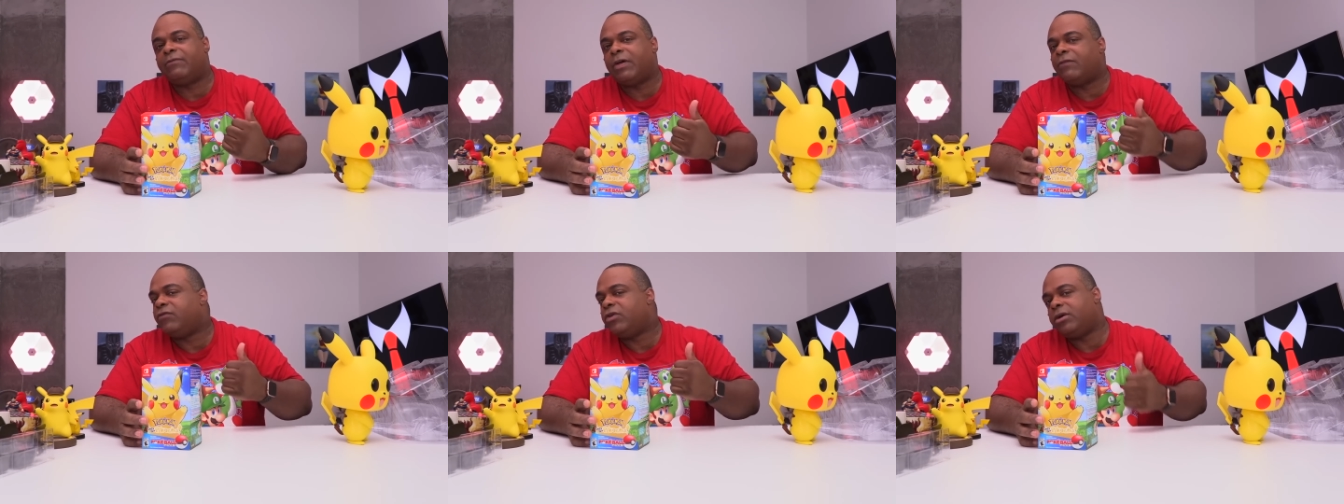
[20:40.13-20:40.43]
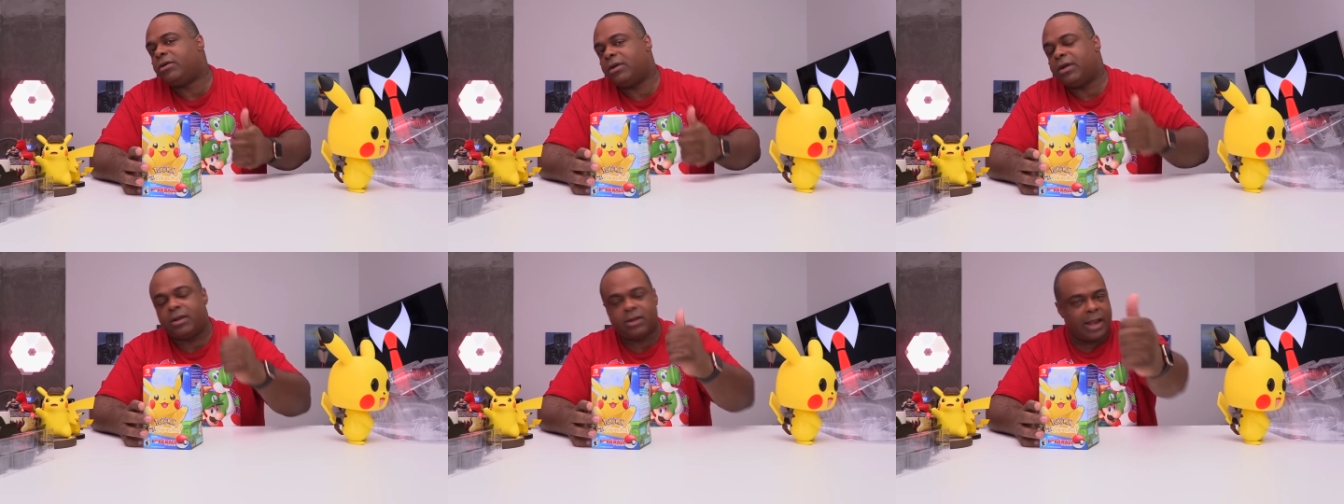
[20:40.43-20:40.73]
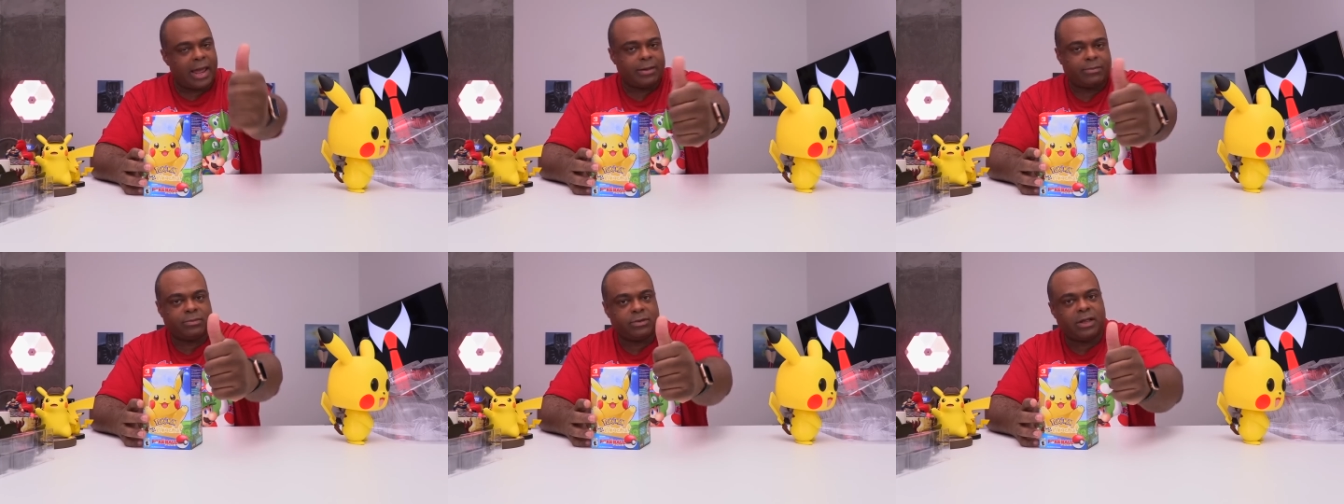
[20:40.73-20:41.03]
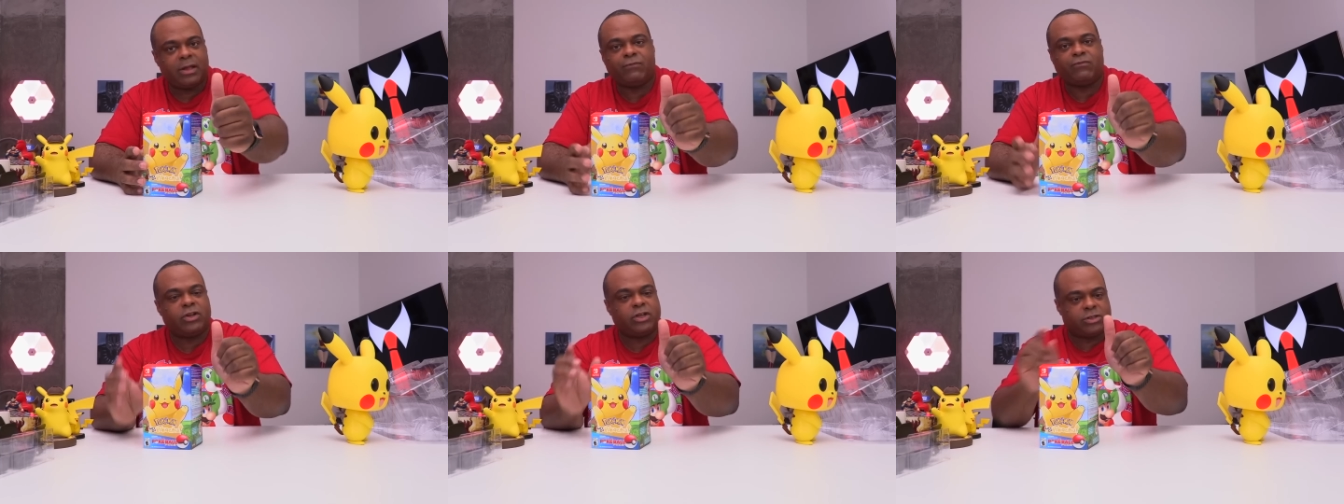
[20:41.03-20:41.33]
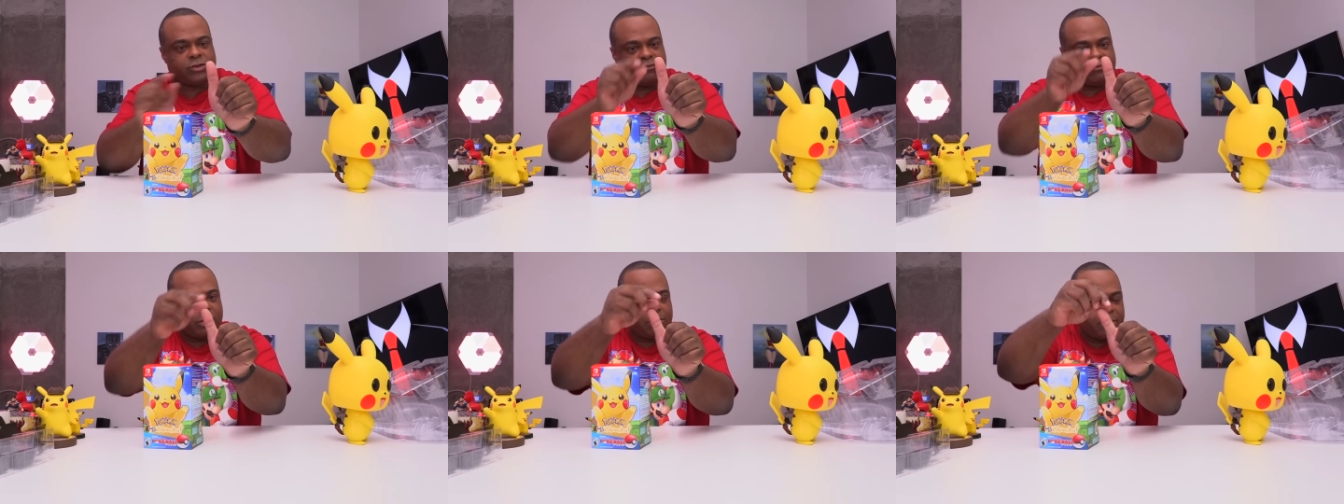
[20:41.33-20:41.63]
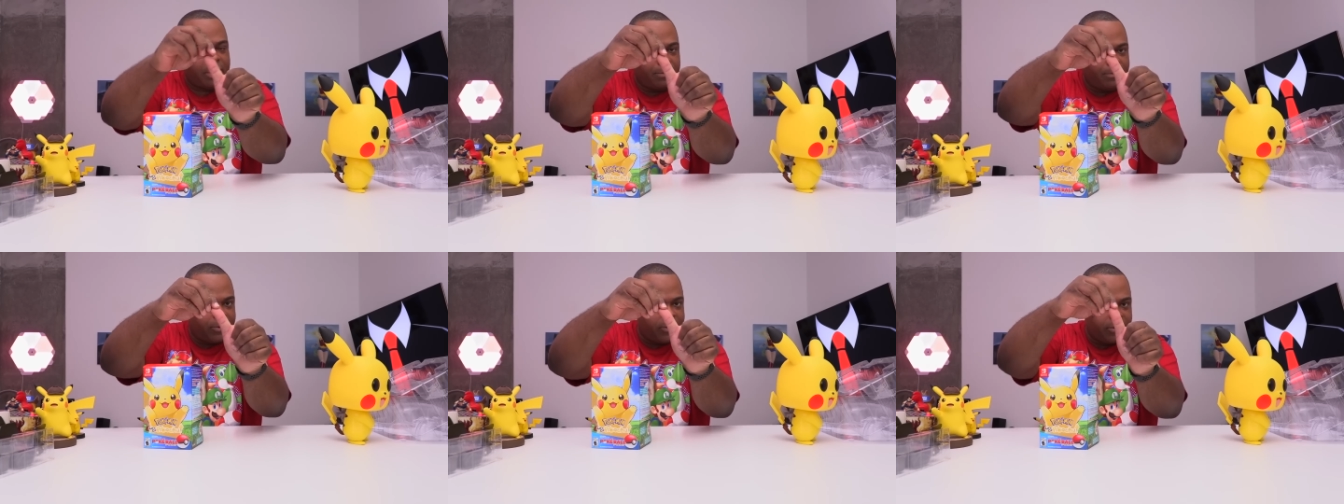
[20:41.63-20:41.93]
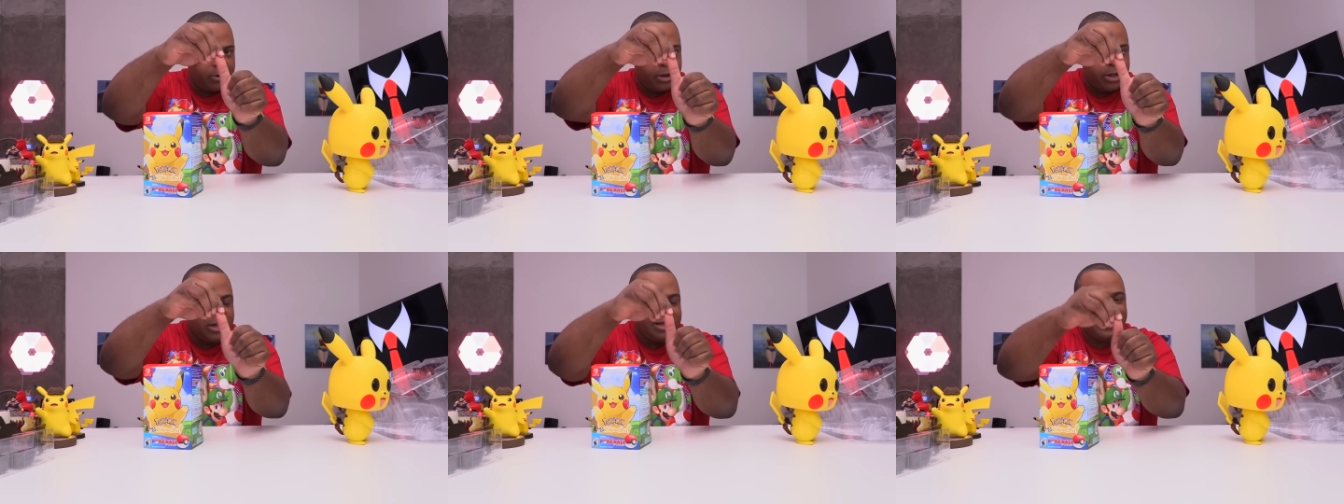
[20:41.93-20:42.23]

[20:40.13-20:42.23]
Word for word: If you like, if you just remember,